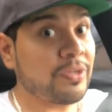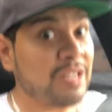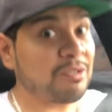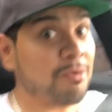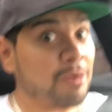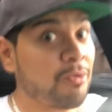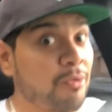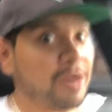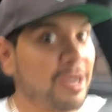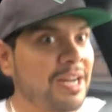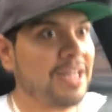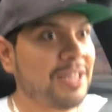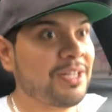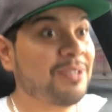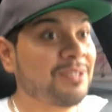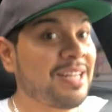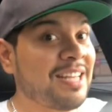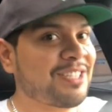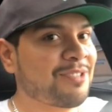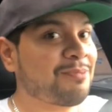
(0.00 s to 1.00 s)
That's what we're gonna
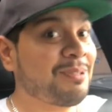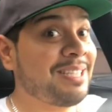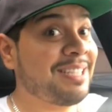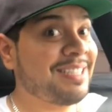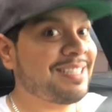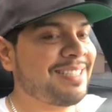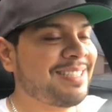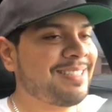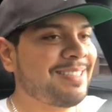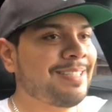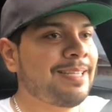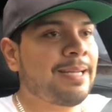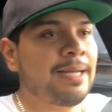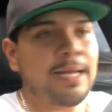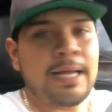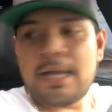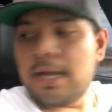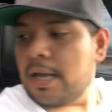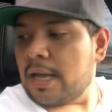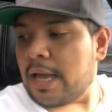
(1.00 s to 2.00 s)
do next week.
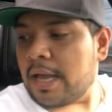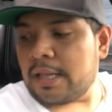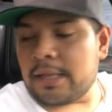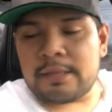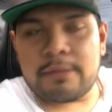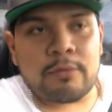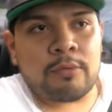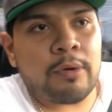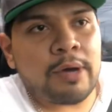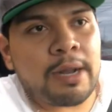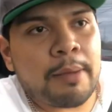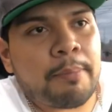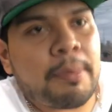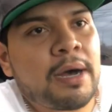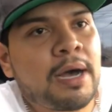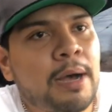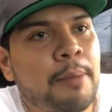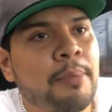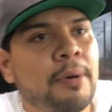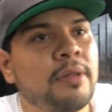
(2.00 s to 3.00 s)
And what
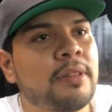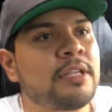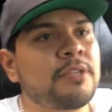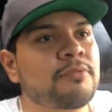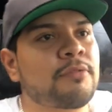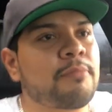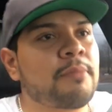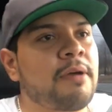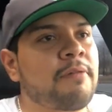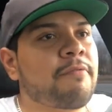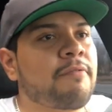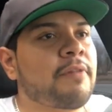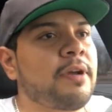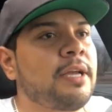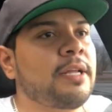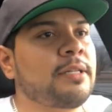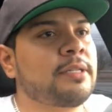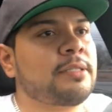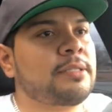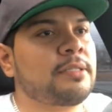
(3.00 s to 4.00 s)
I bought this for my
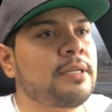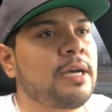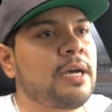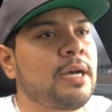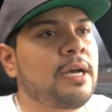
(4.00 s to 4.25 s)
friends.